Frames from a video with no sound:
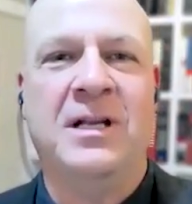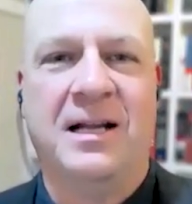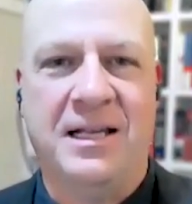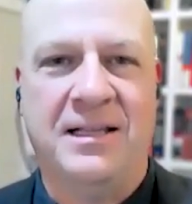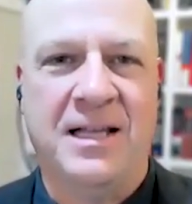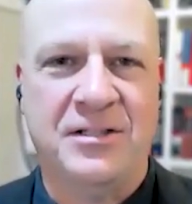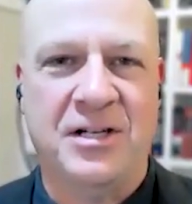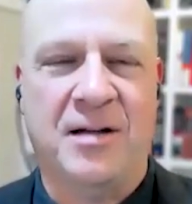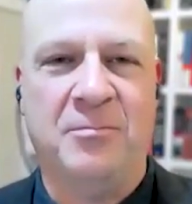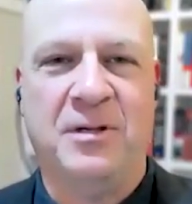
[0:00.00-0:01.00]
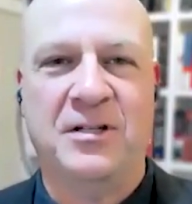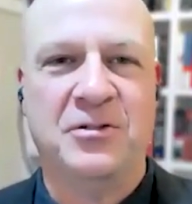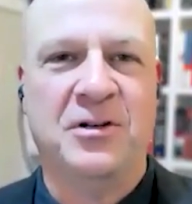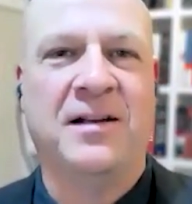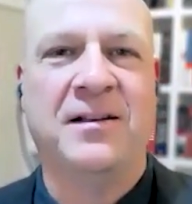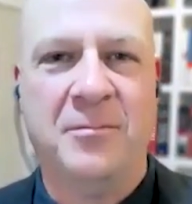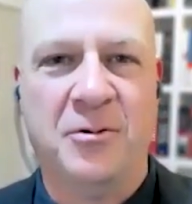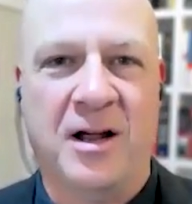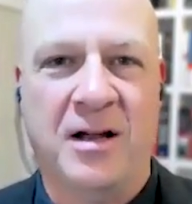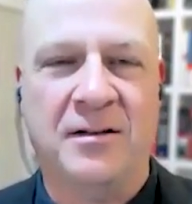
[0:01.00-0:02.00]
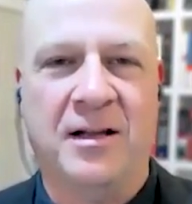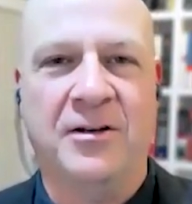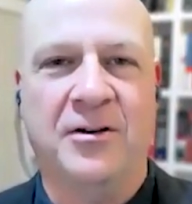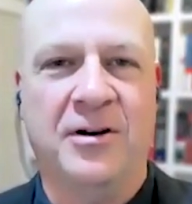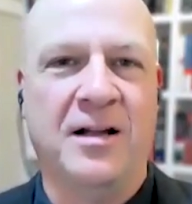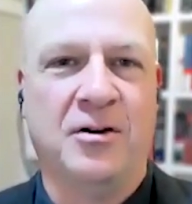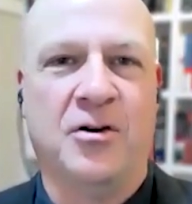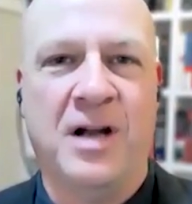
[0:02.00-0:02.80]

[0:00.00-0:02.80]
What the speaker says: would not get that job because you're not a Democrat and you're not